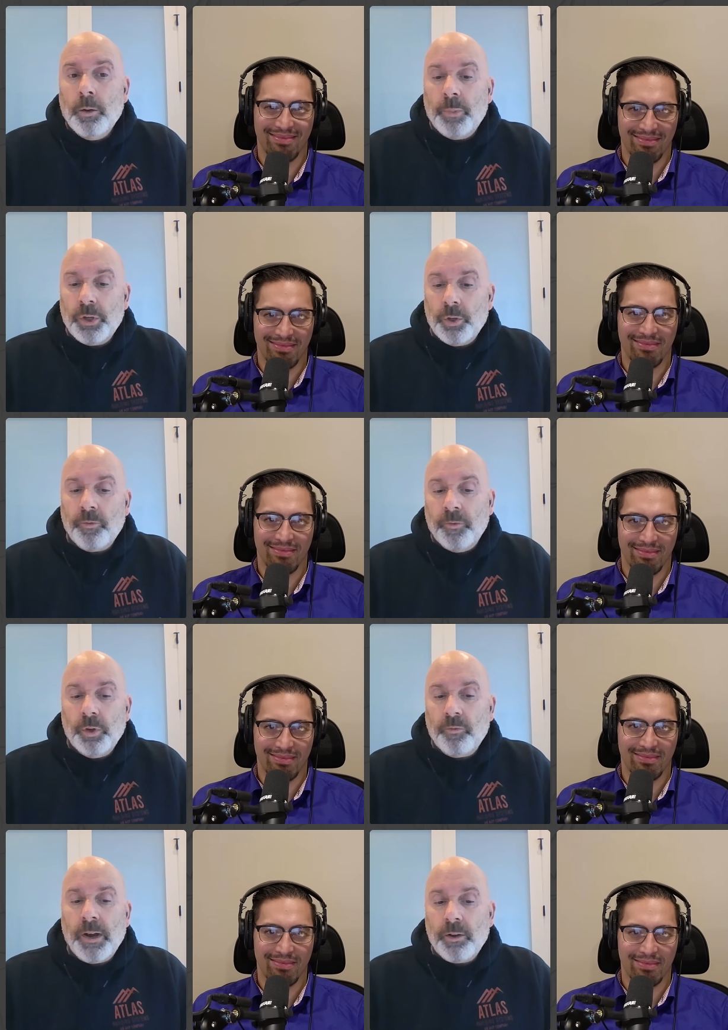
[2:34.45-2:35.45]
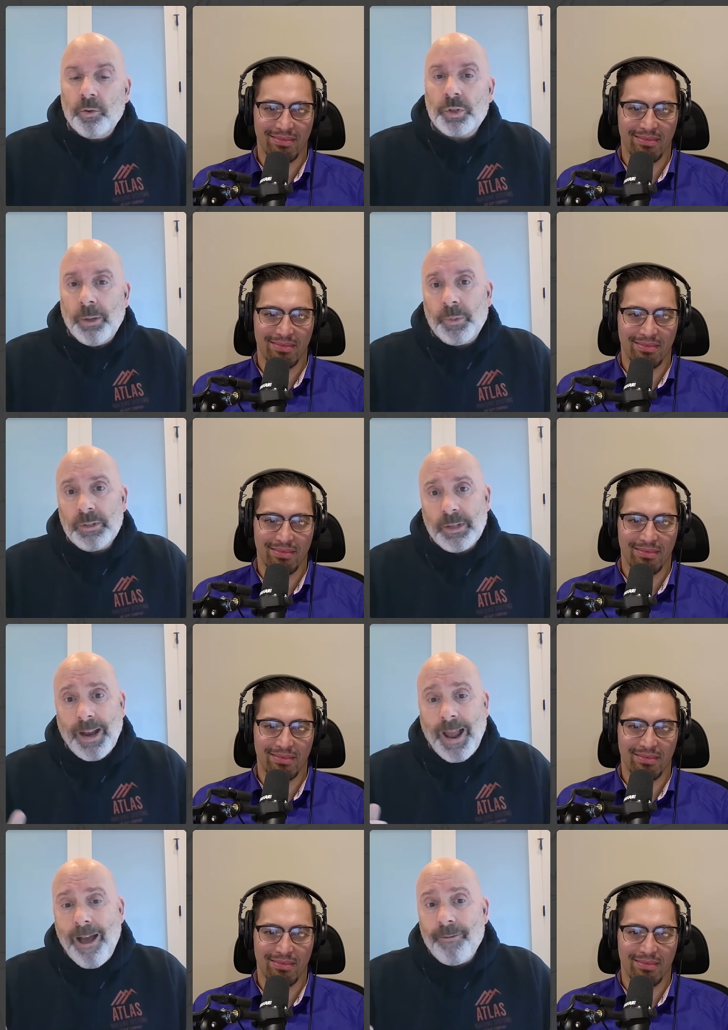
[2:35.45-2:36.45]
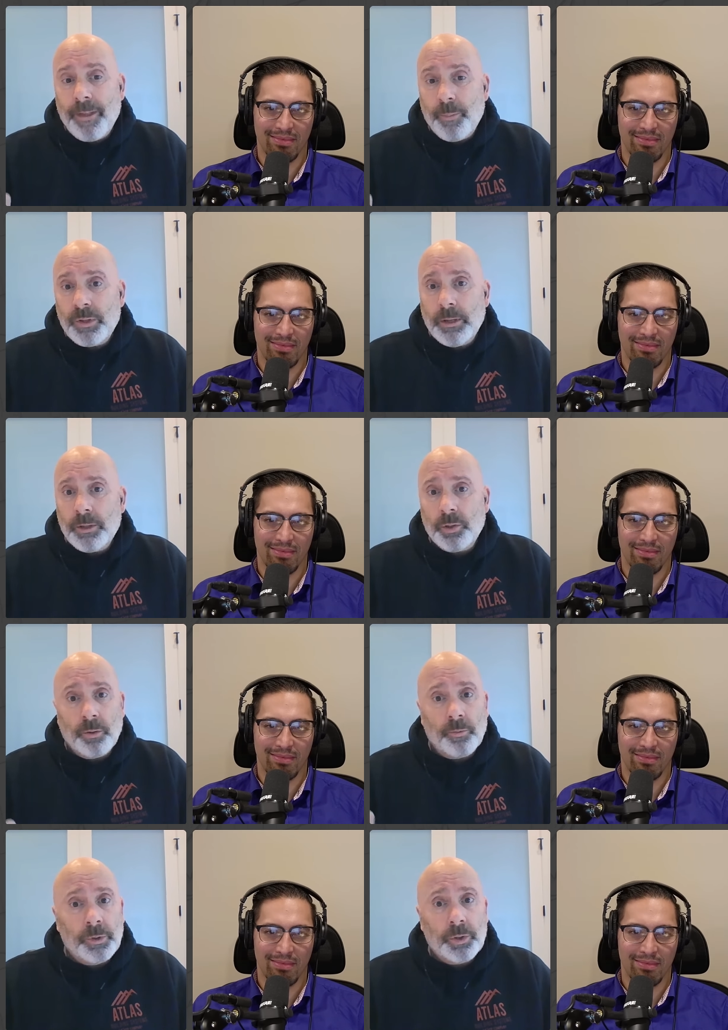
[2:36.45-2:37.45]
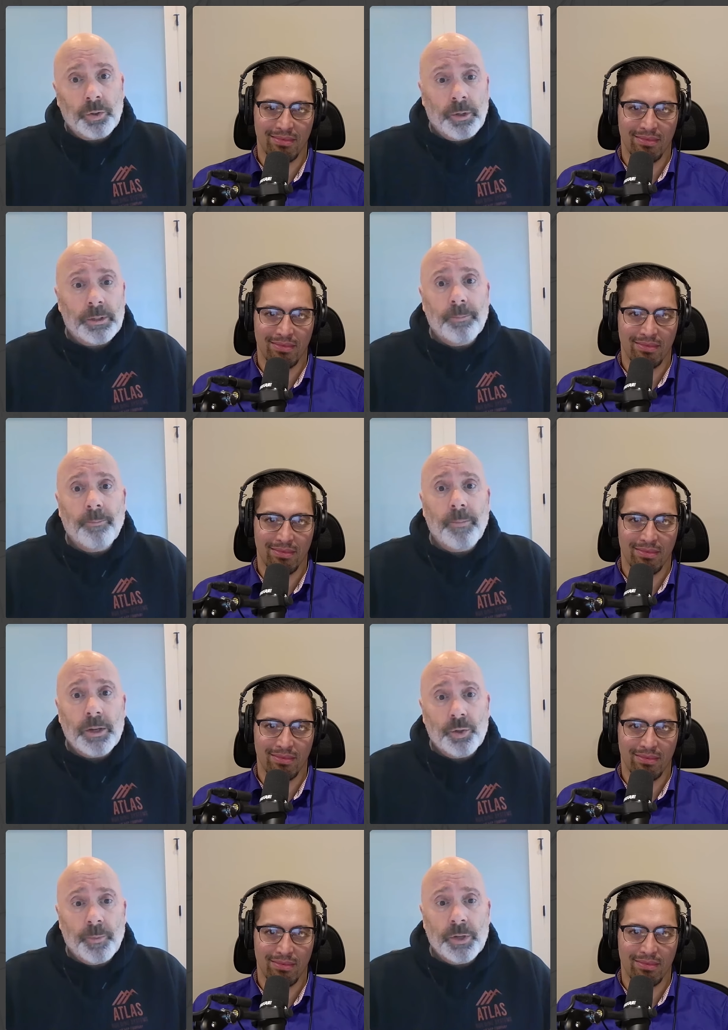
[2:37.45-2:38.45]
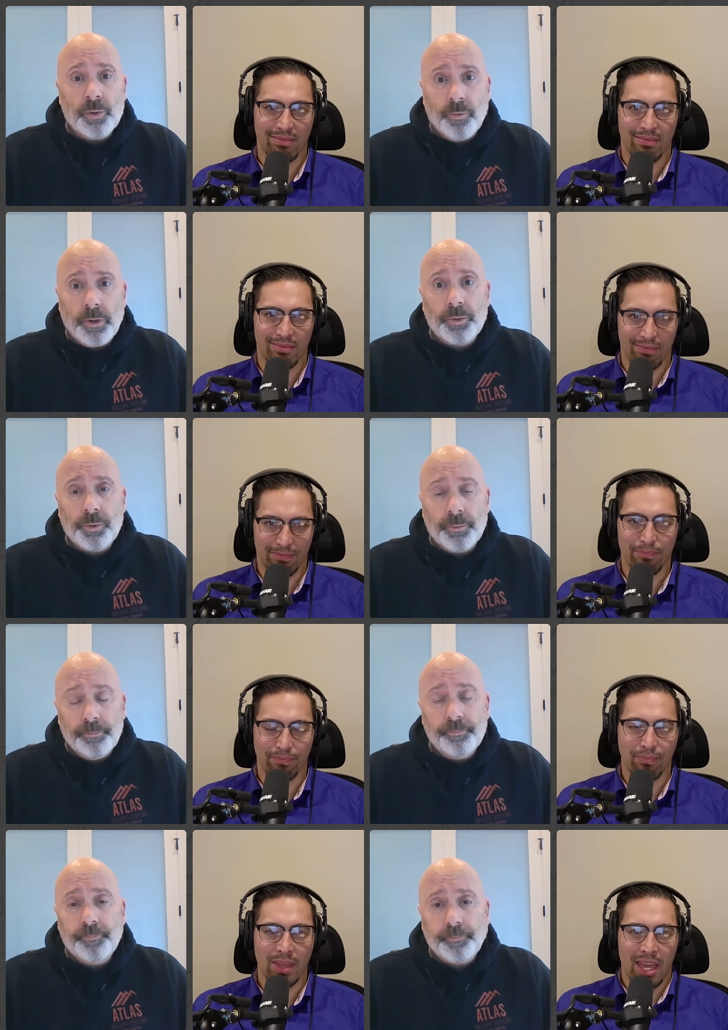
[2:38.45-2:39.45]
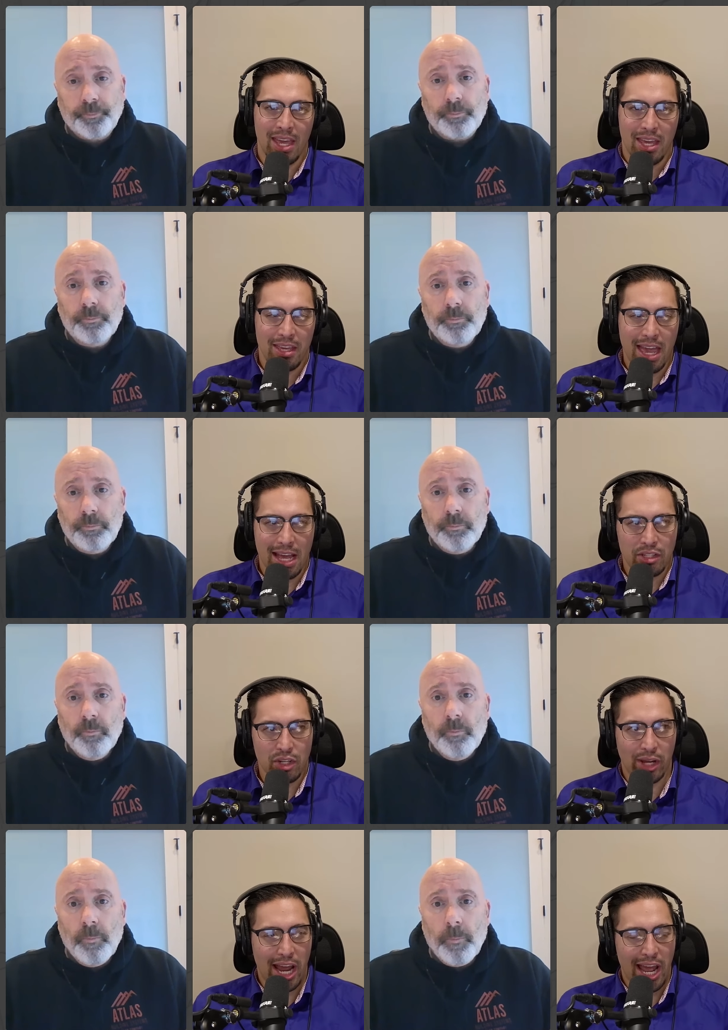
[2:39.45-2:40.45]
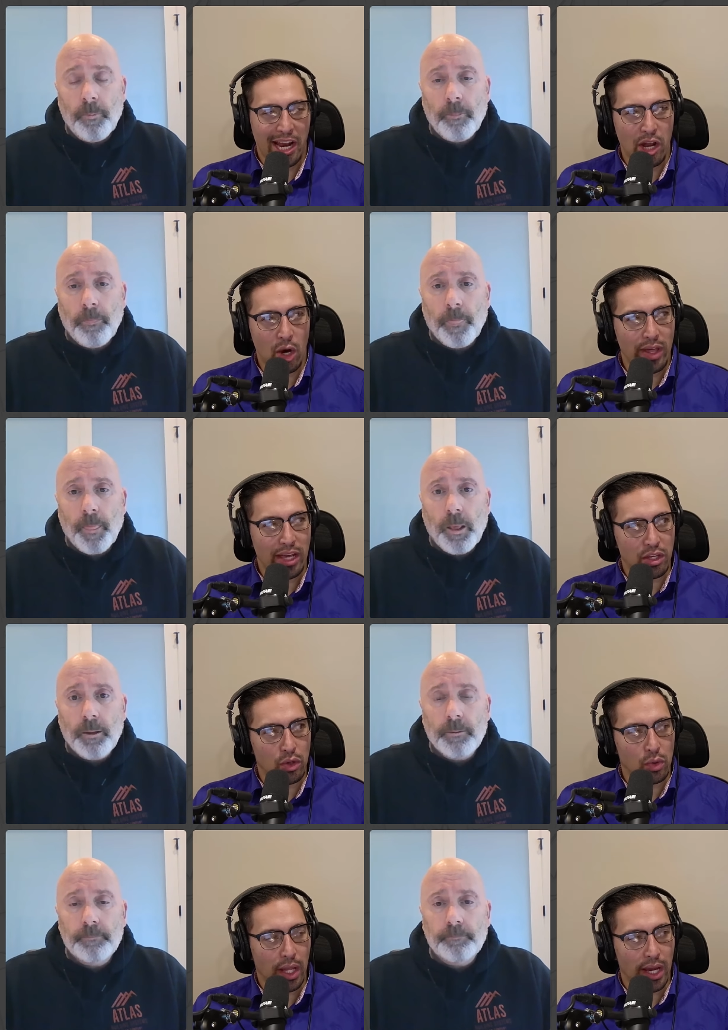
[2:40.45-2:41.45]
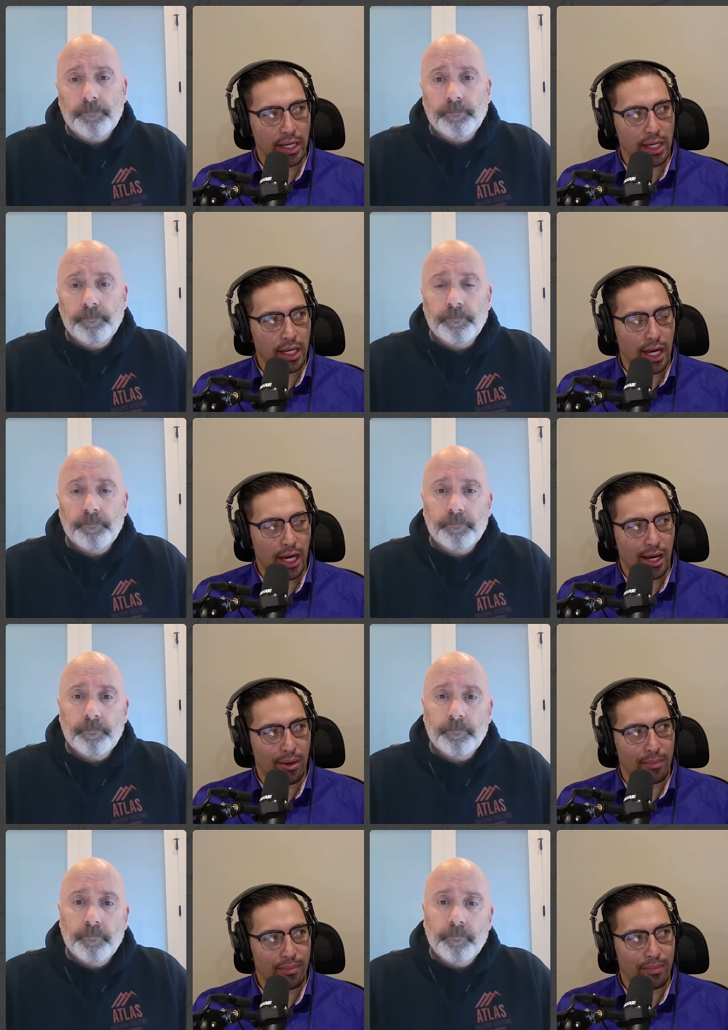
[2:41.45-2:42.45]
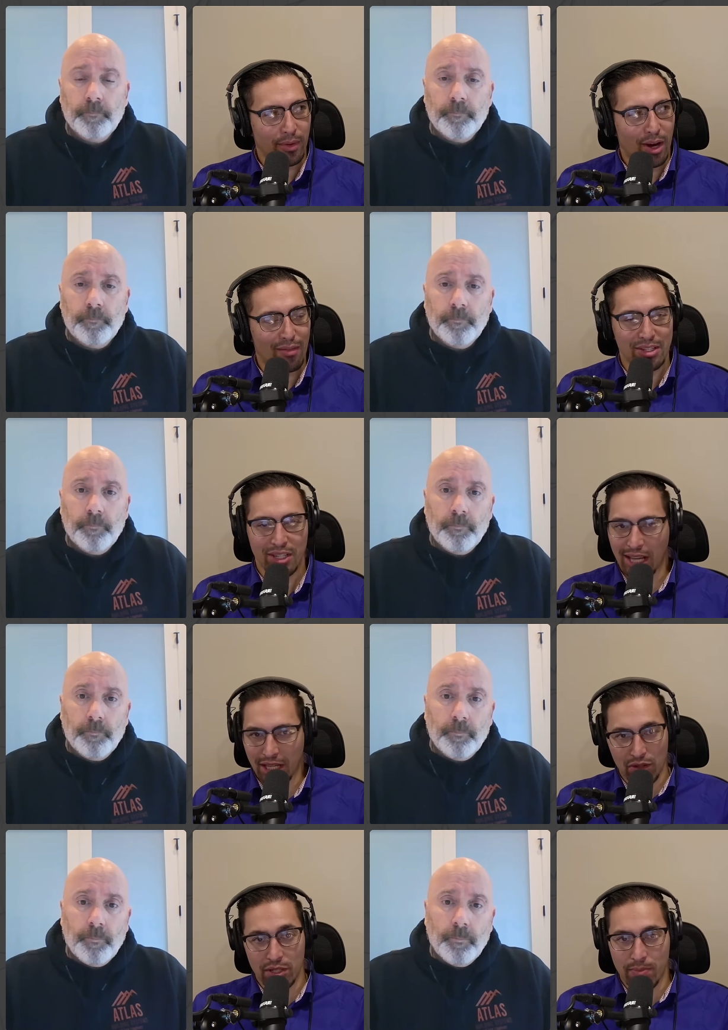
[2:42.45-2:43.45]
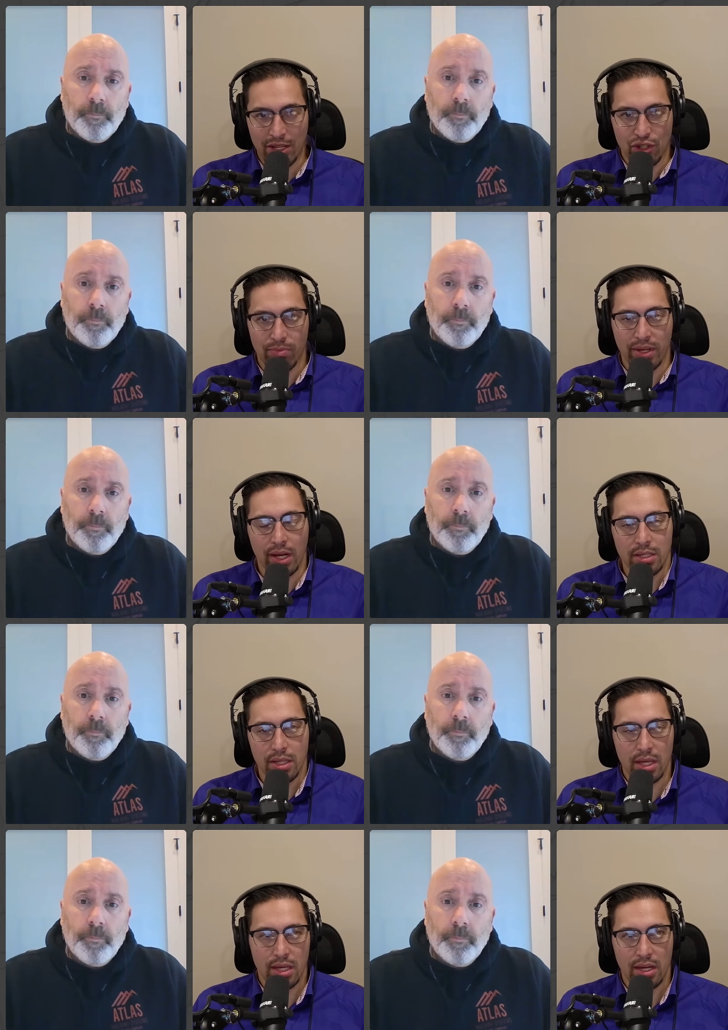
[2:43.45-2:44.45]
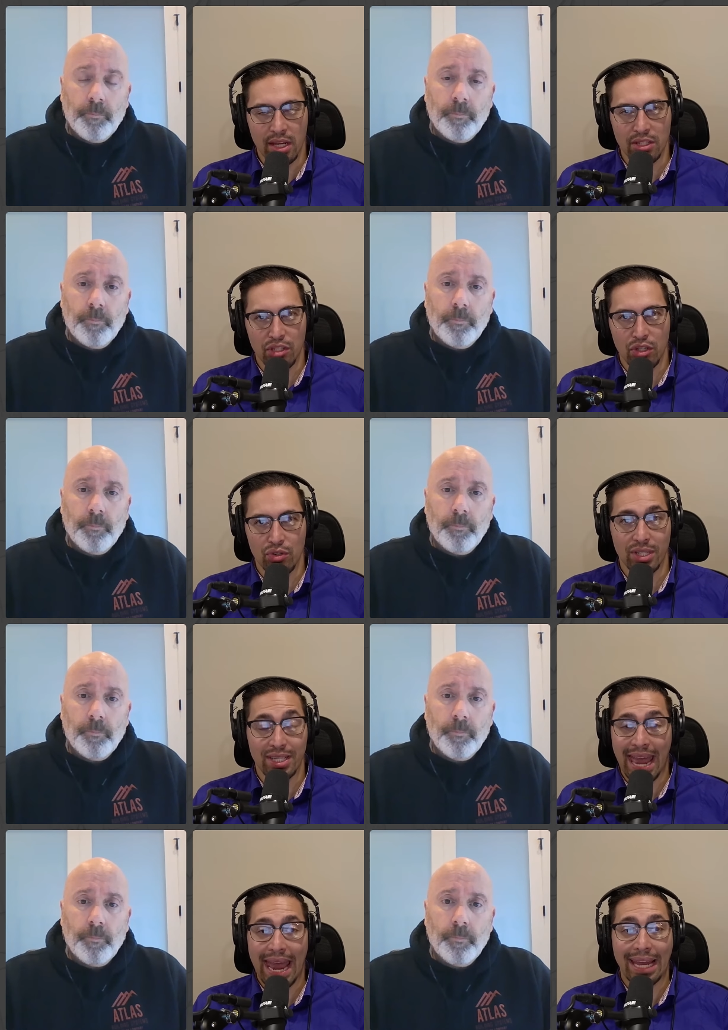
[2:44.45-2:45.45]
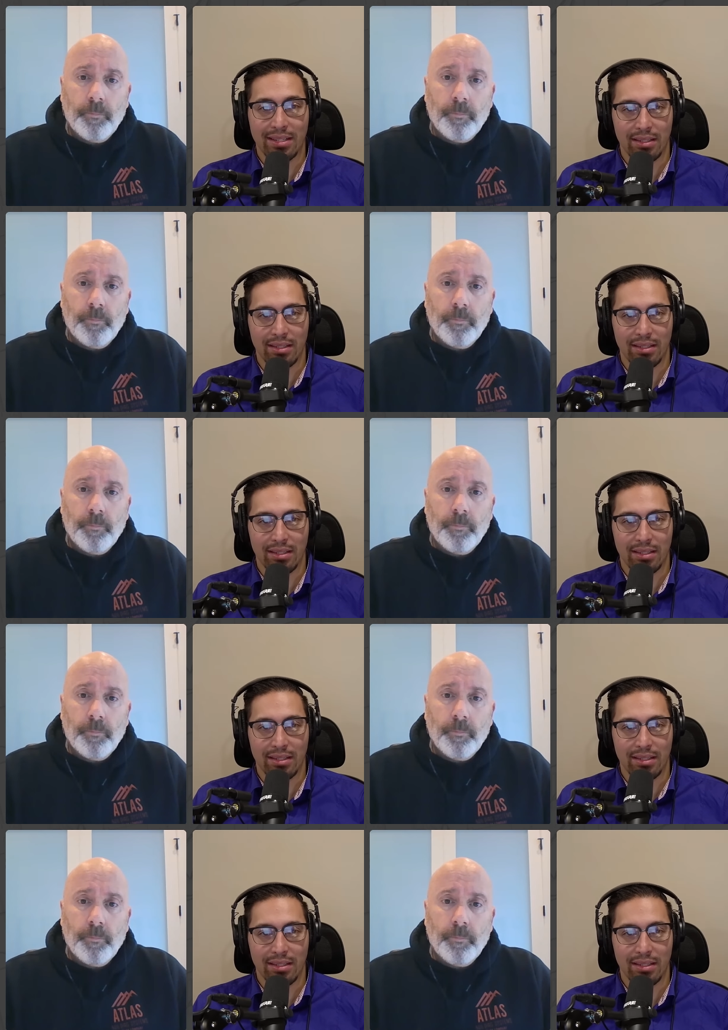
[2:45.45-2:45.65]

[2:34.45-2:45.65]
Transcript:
Speaker 1: but you're you're finding those companies that have that potential to really turn into major major winners.
Speaker 2: Yeah. So and, and I know that you like um, obviously like you just mentioned because the institutions can't